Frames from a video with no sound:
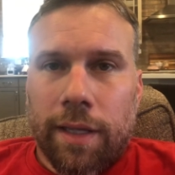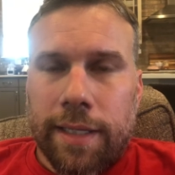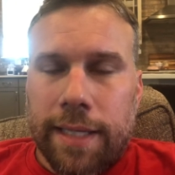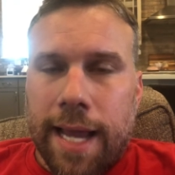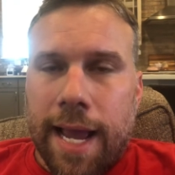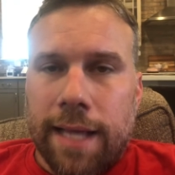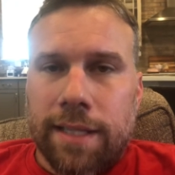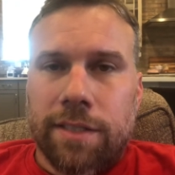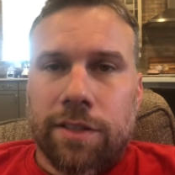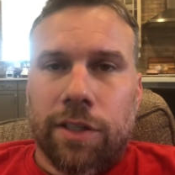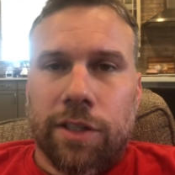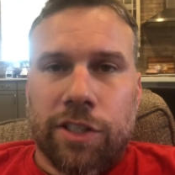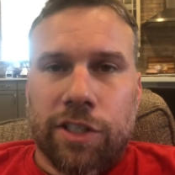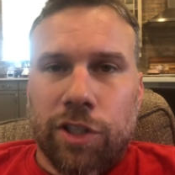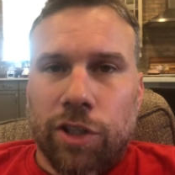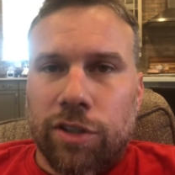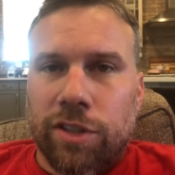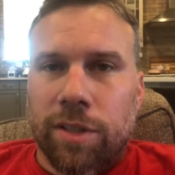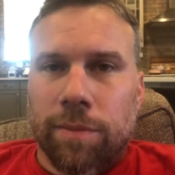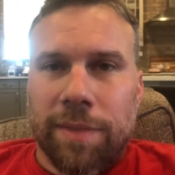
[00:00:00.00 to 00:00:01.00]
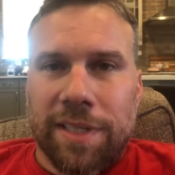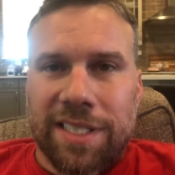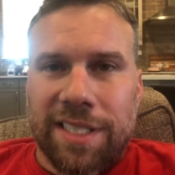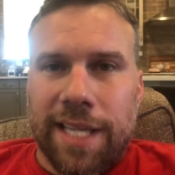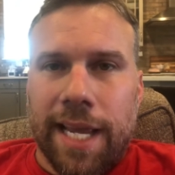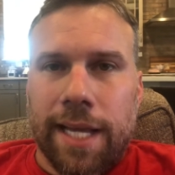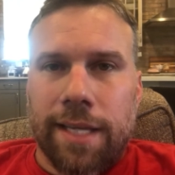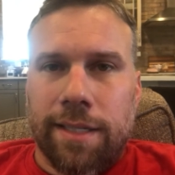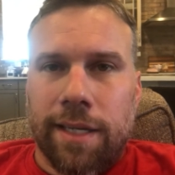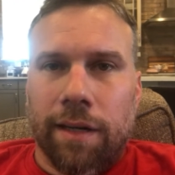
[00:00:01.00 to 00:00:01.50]
yes, there's still some
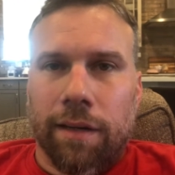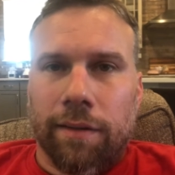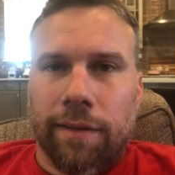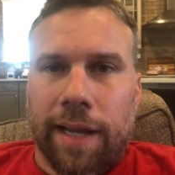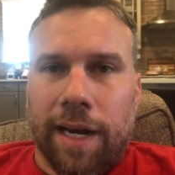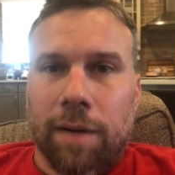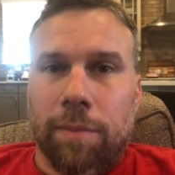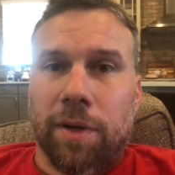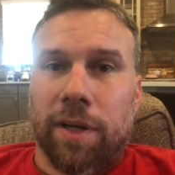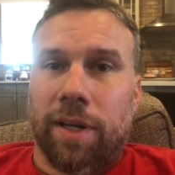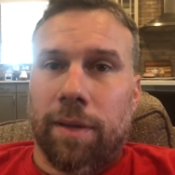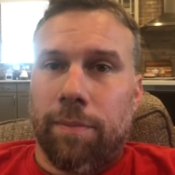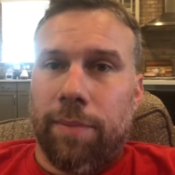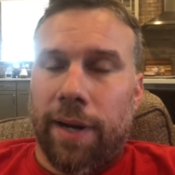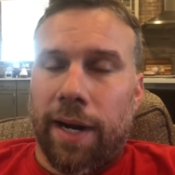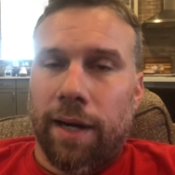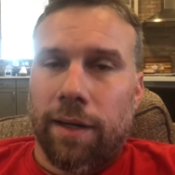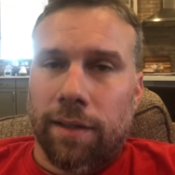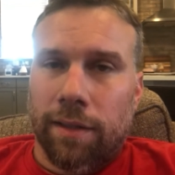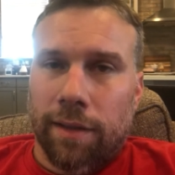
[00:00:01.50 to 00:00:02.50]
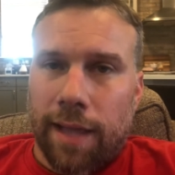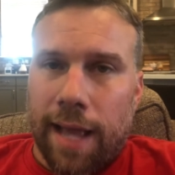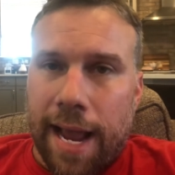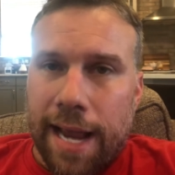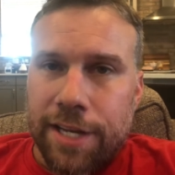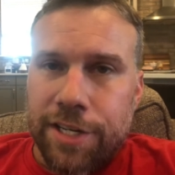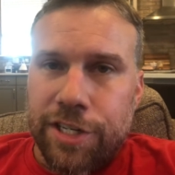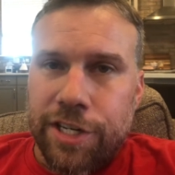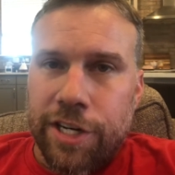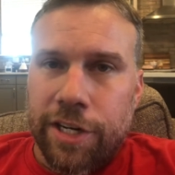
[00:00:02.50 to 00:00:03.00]
mistakes here and there, but compared to
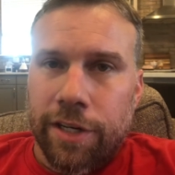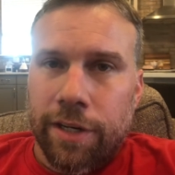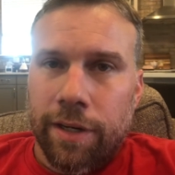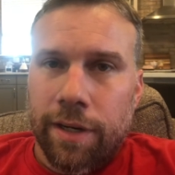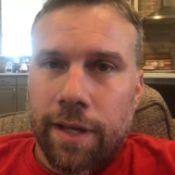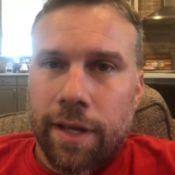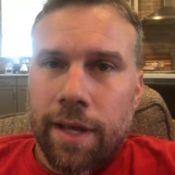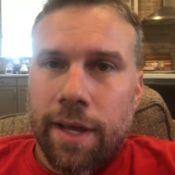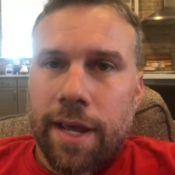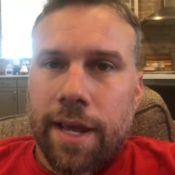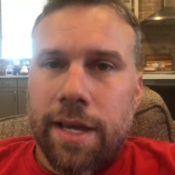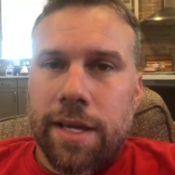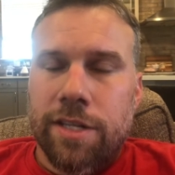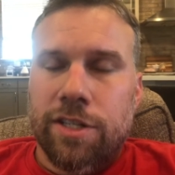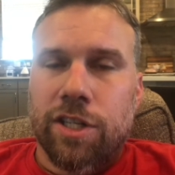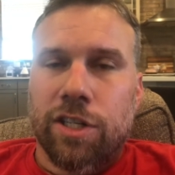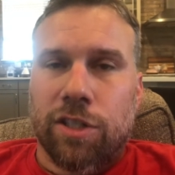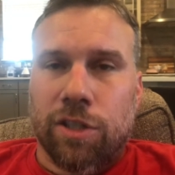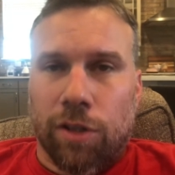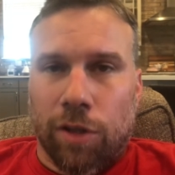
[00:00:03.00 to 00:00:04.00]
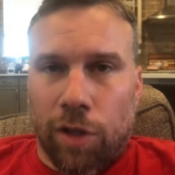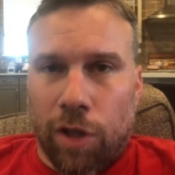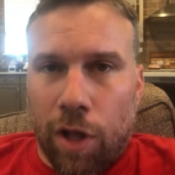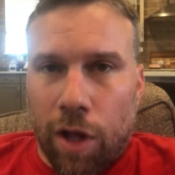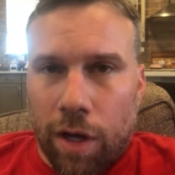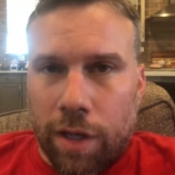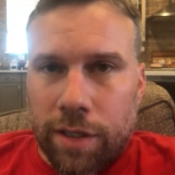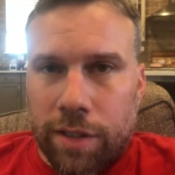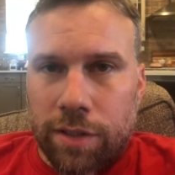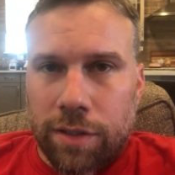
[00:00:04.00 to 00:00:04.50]
last year, it just
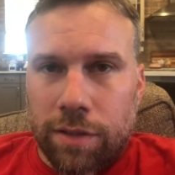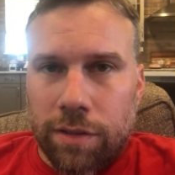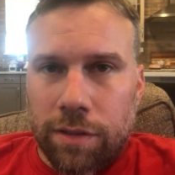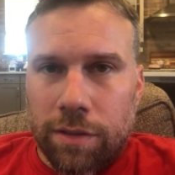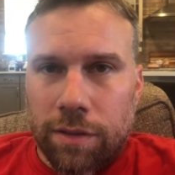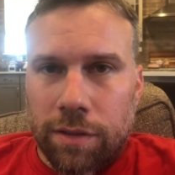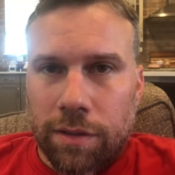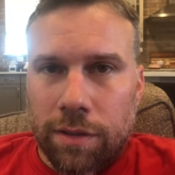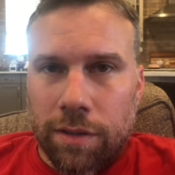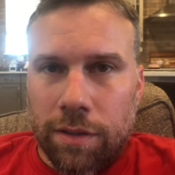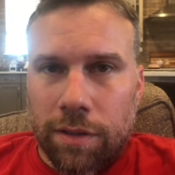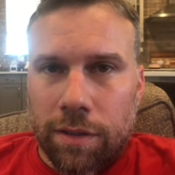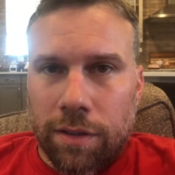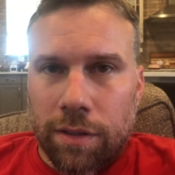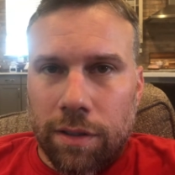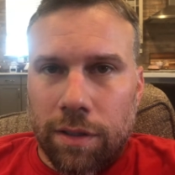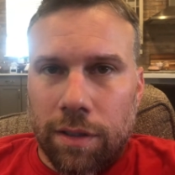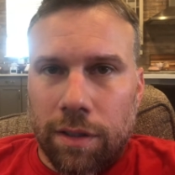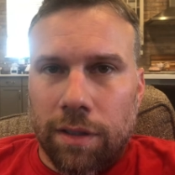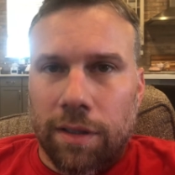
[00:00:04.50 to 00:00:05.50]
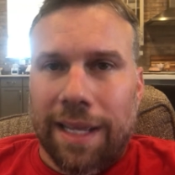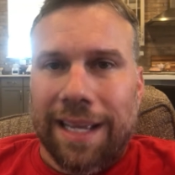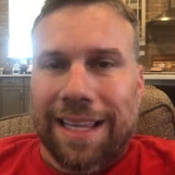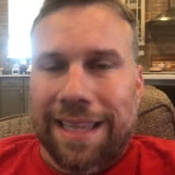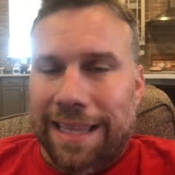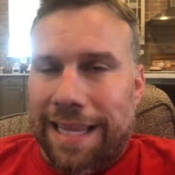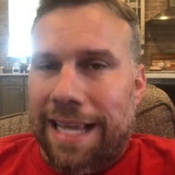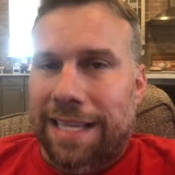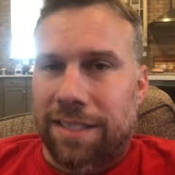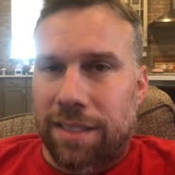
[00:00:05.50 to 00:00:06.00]
looks like
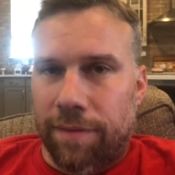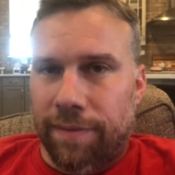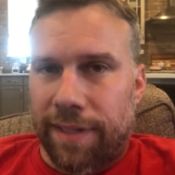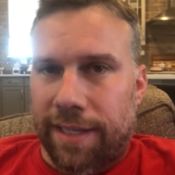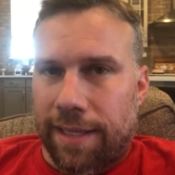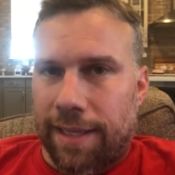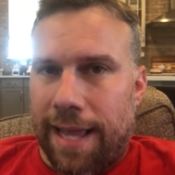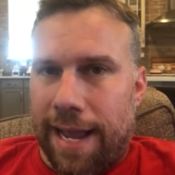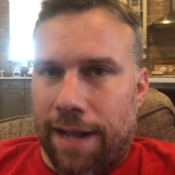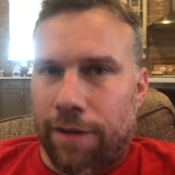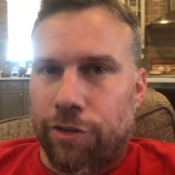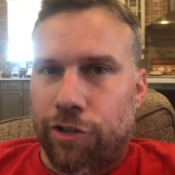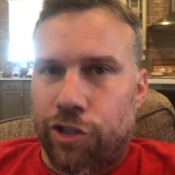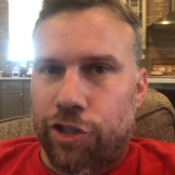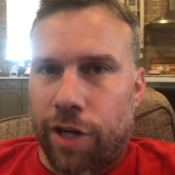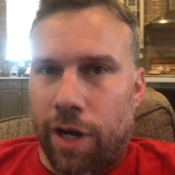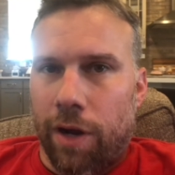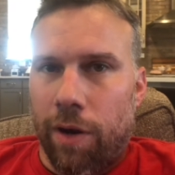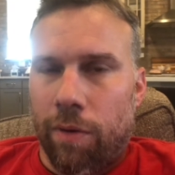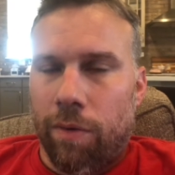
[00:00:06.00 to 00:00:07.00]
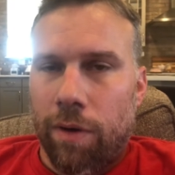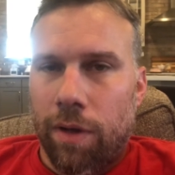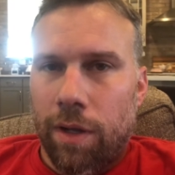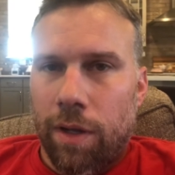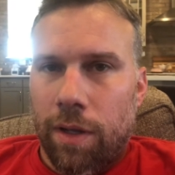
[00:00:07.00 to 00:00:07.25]
less of a clown show.